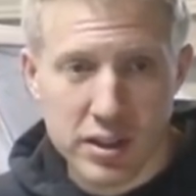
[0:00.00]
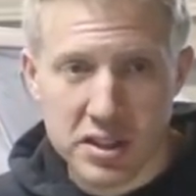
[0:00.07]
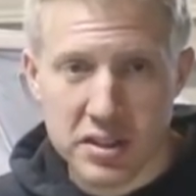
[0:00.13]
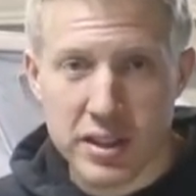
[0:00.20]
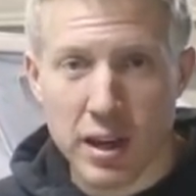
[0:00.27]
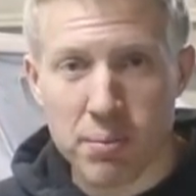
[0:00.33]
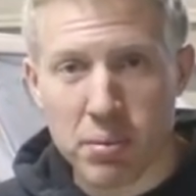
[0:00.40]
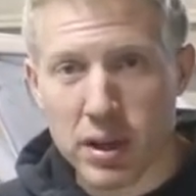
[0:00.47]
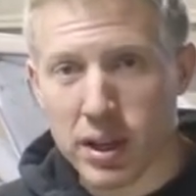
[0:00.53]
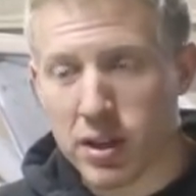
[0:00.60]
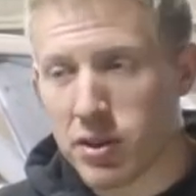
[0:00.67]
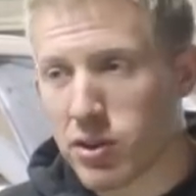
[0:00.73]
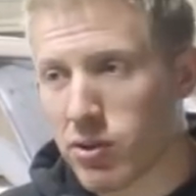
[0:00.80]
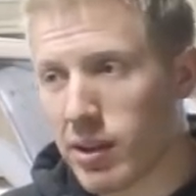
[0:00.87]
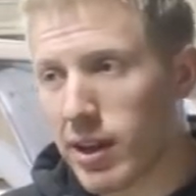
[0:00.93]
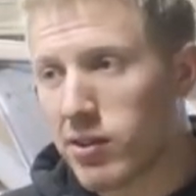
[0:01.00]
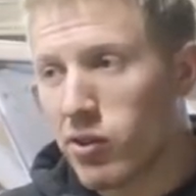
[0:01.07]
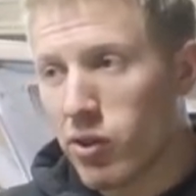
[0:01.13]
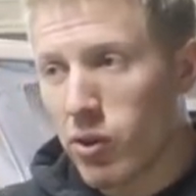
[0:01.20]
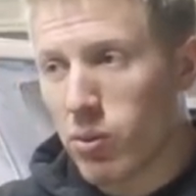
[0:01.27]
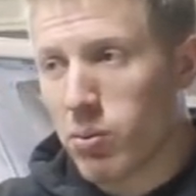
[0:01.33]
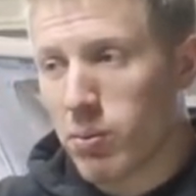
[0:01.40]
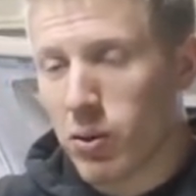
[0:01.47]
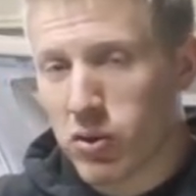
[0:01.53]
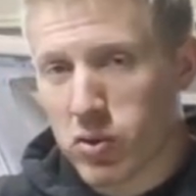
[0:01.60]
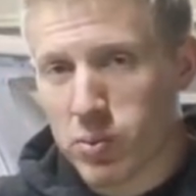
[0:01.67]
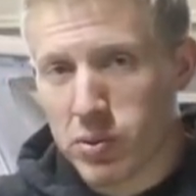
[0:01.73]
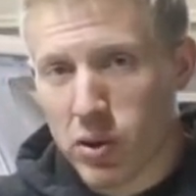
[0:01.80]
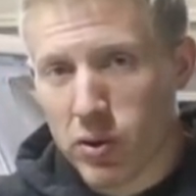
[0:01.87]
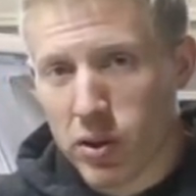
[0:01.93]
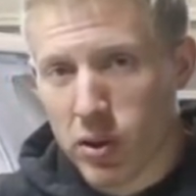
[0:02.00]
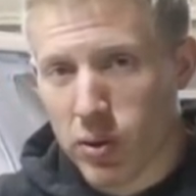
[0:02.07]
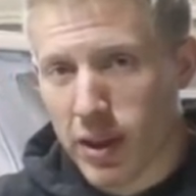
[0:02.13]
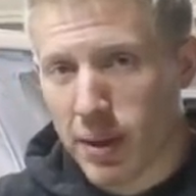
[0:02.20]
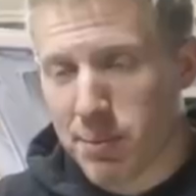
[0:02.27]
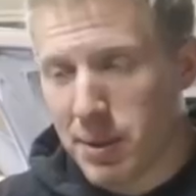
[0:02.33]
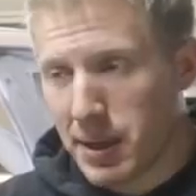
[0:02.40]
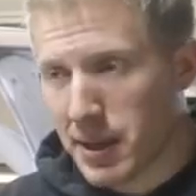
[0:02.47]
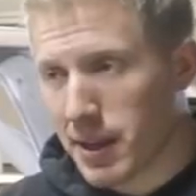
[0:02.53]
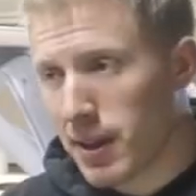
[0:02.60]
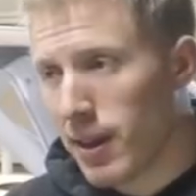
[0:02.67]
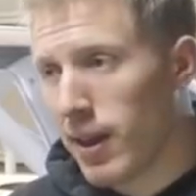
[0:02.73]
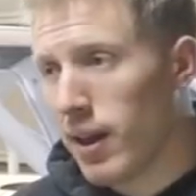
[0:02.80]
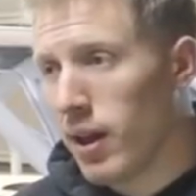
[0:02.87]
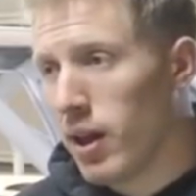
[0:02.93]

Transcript: A step bit can do that too, but most of them don't go that big.